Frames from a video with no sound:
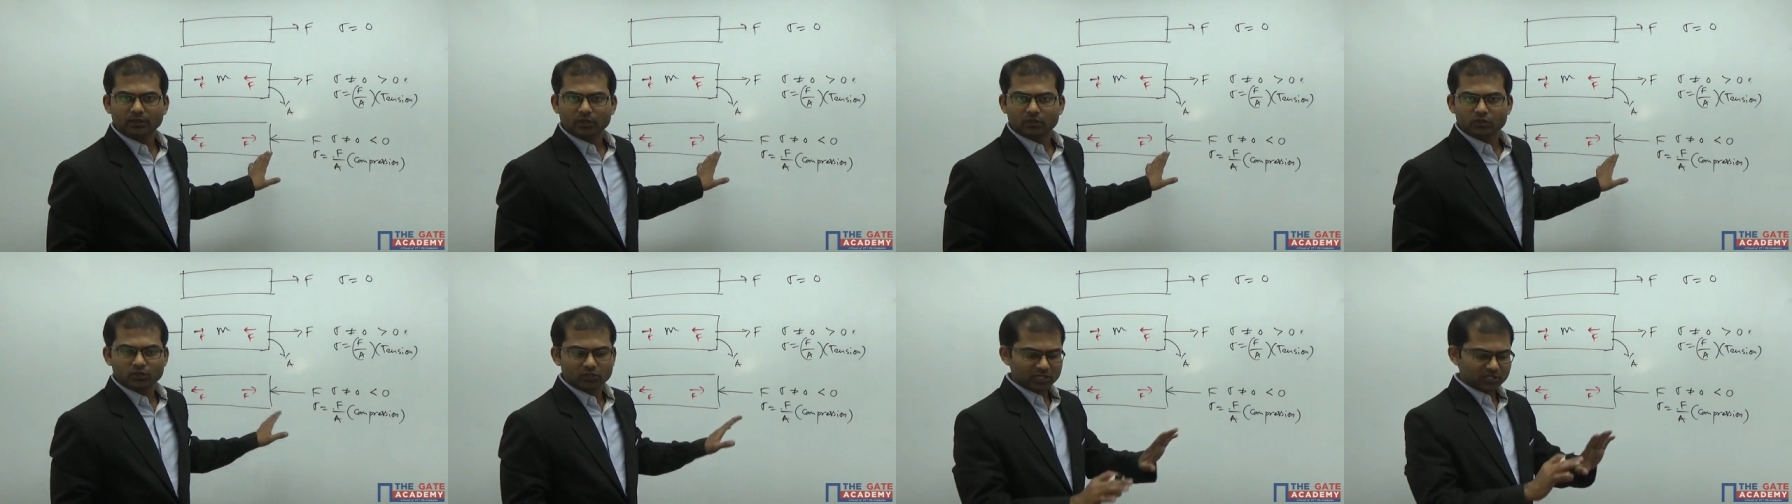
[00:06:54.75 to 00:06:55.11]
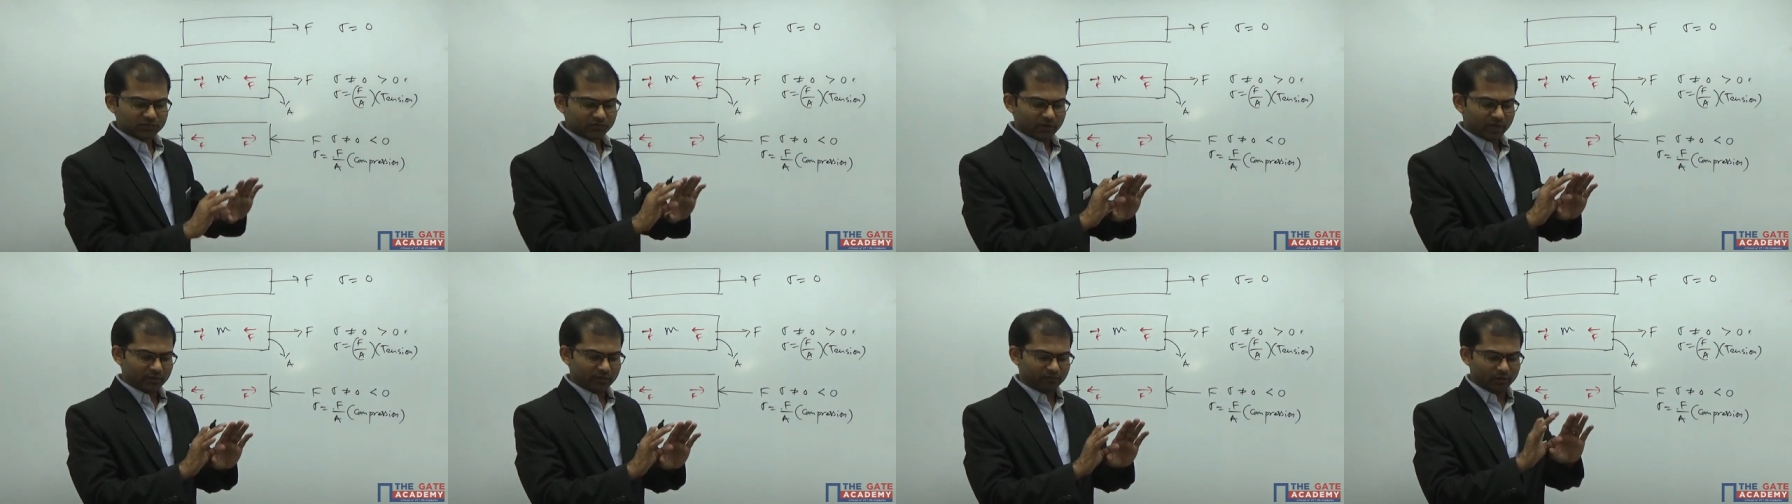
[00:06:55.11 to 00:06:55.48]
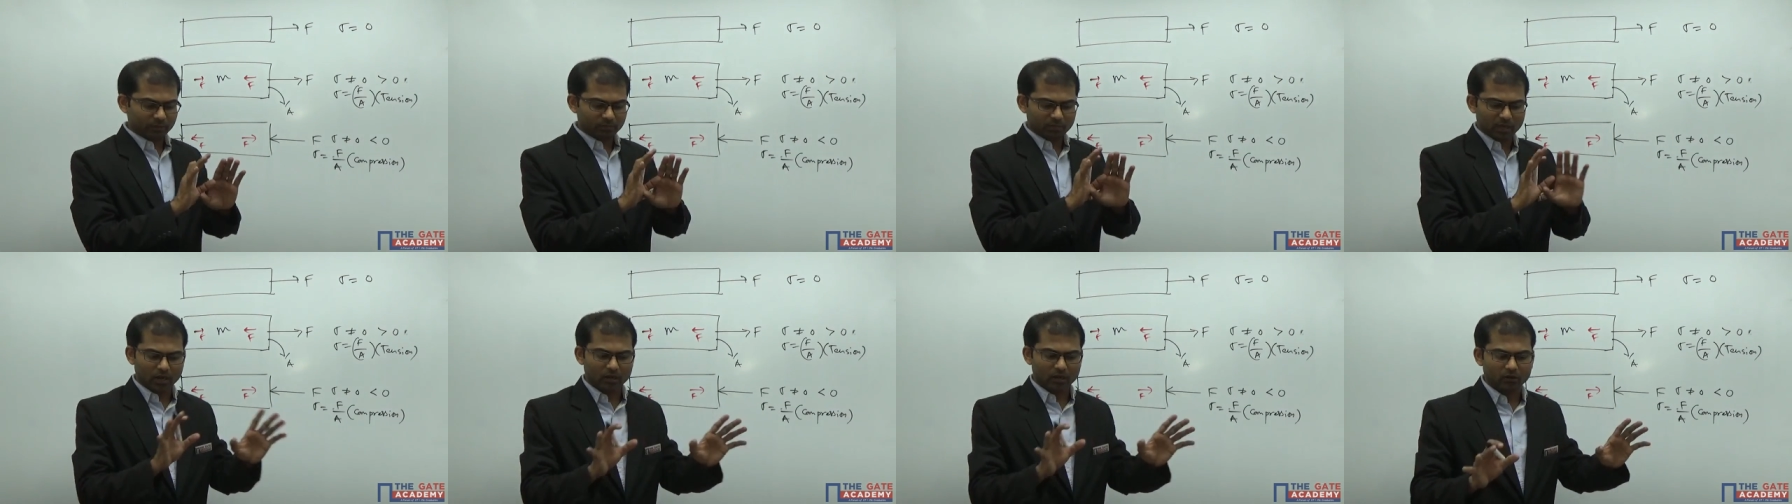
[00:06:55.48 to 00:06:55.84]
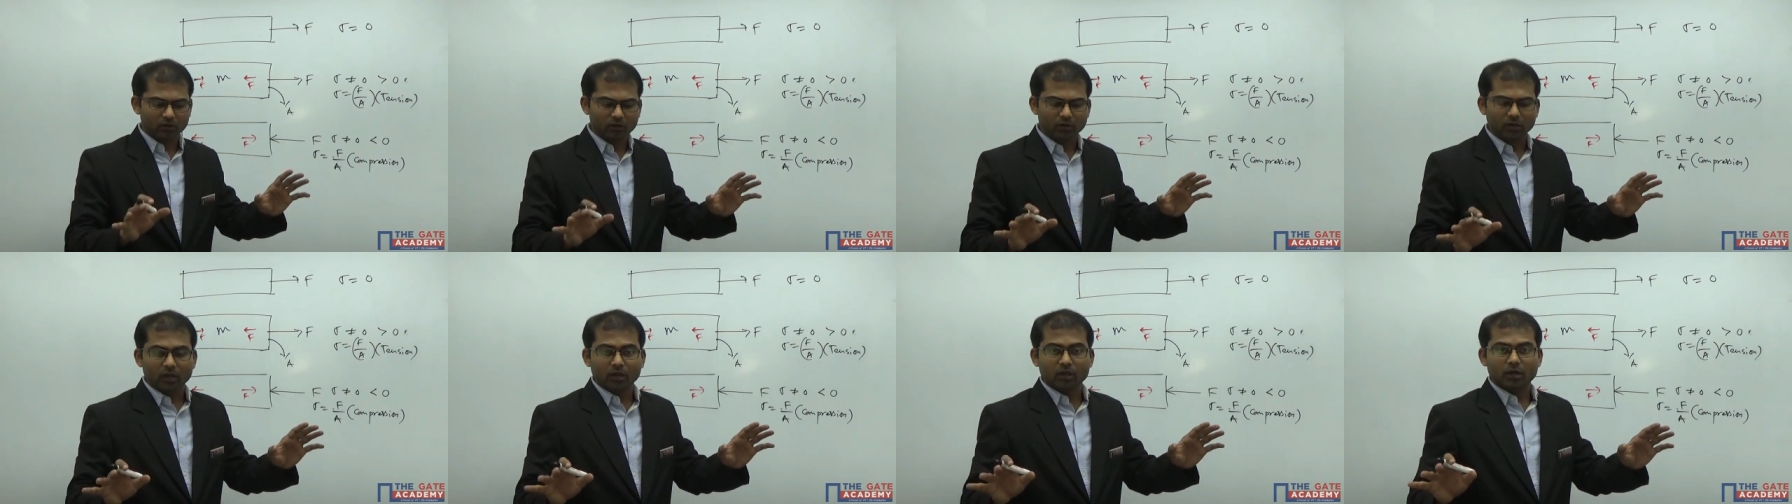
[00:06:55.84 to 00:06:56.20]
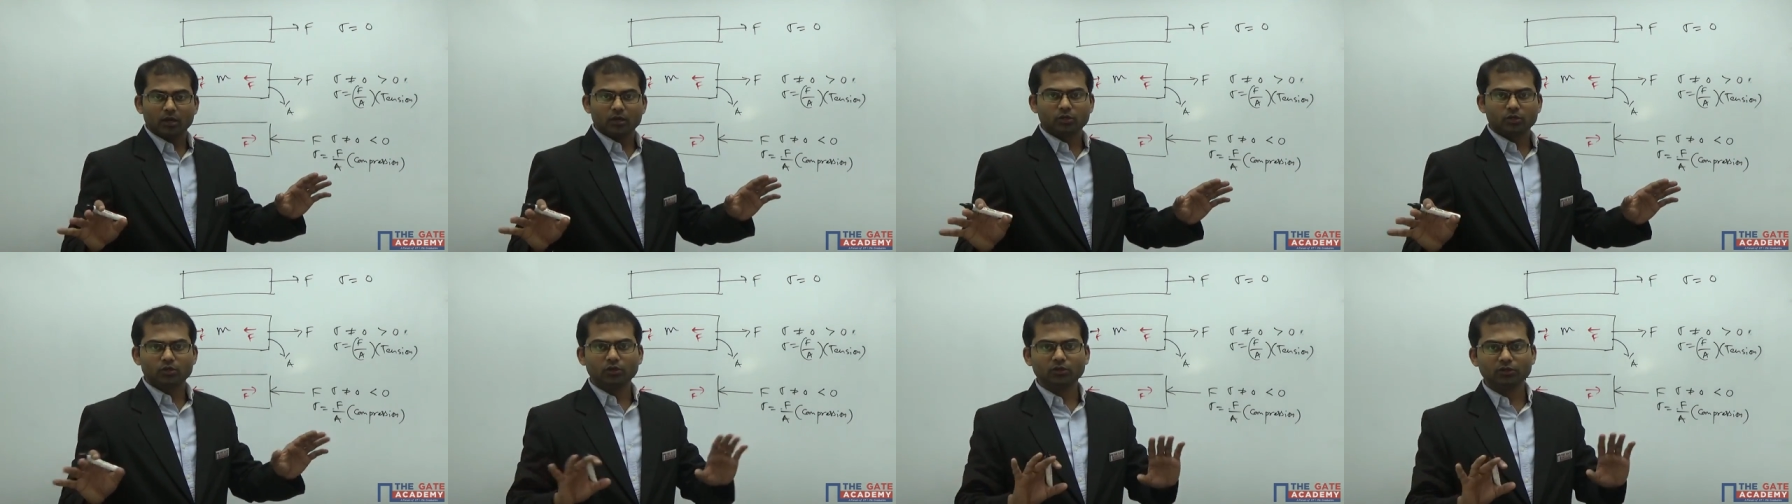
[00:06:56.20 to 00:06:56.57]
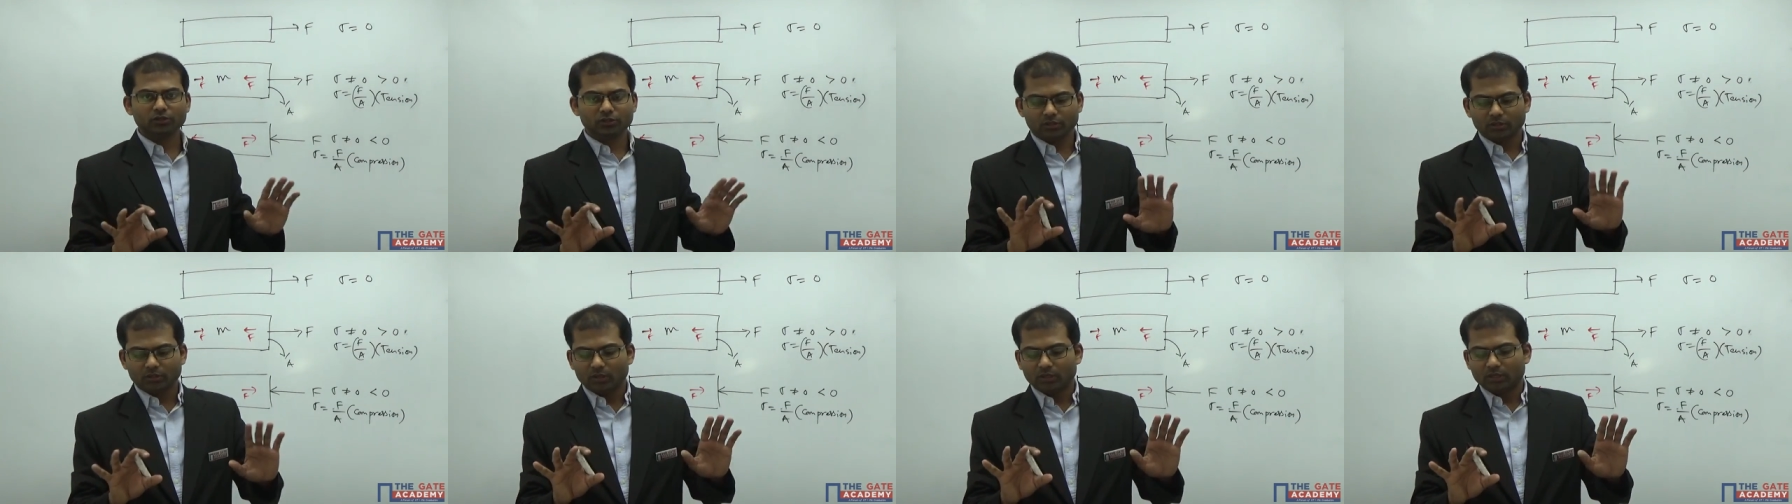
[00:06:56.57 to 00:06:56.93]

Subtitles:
So that's why from now, don't